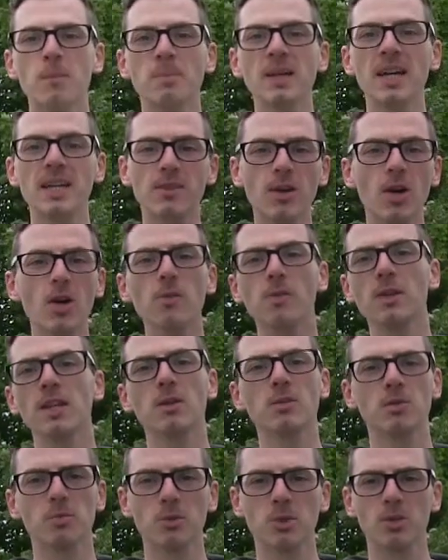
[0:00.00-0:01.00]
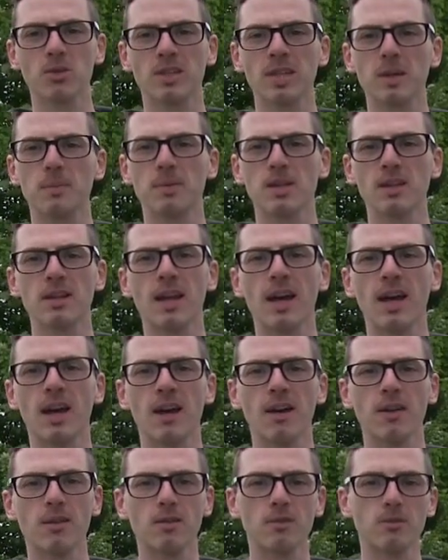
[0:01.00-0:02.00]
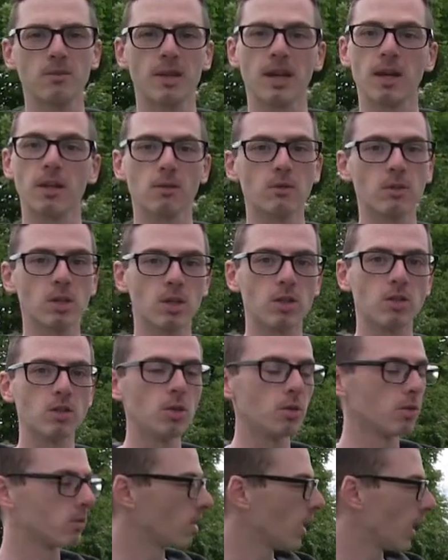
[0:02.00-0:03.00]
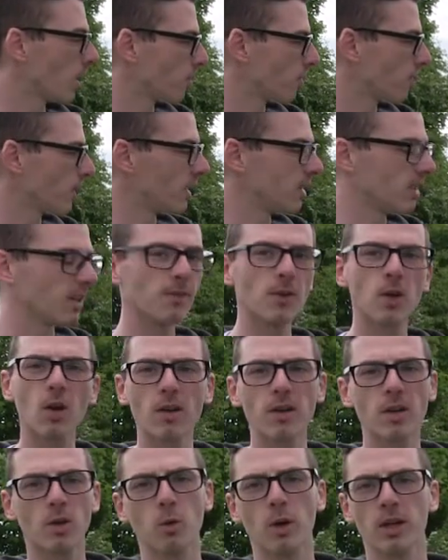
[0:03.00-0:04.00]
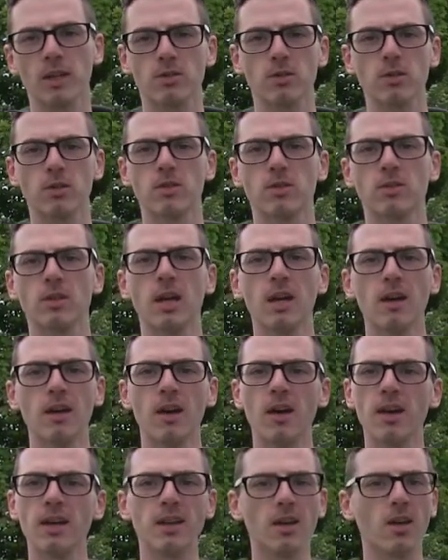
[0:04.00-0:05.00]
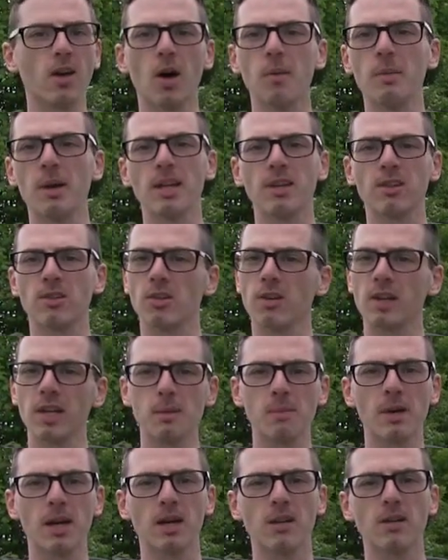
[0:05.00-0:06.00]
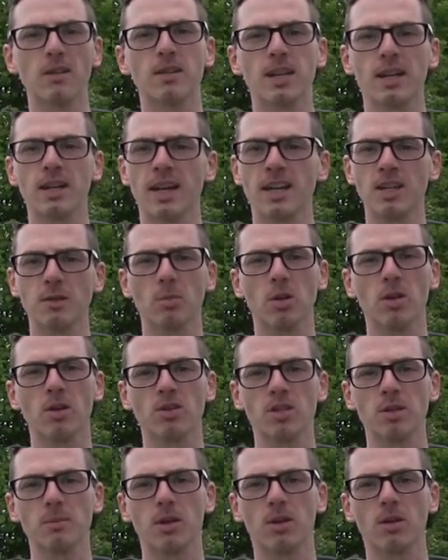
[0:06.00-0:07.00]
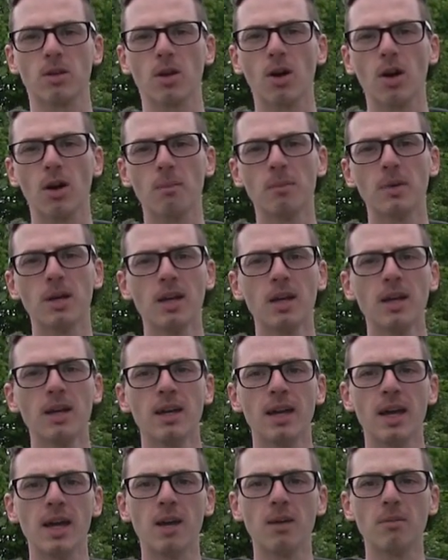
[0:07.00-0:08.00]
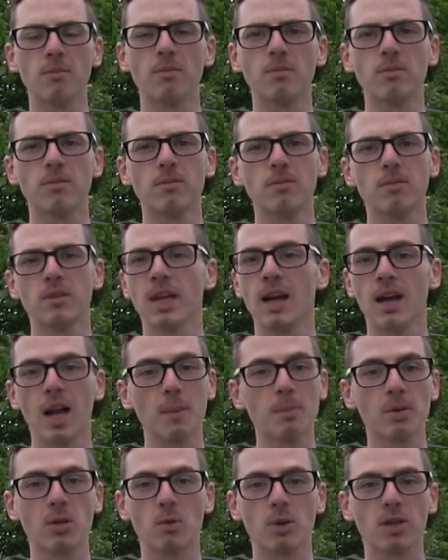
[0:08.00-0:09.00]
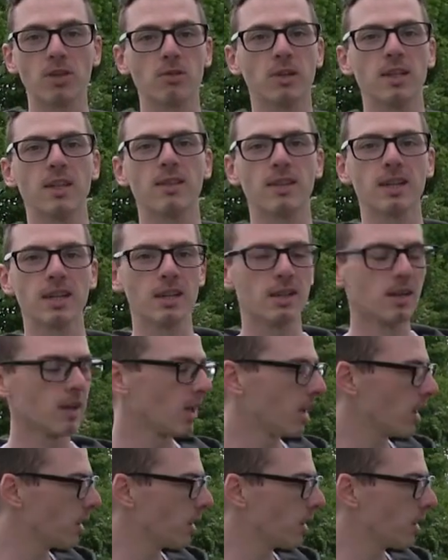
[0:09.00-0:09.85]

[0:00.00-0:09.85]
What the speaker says: But yeah, so hopefully there's some good tips in there that you can use to help finish. If you've got any questions, in the comments or email dedicationboy@gmail.com. Happy to answer anything.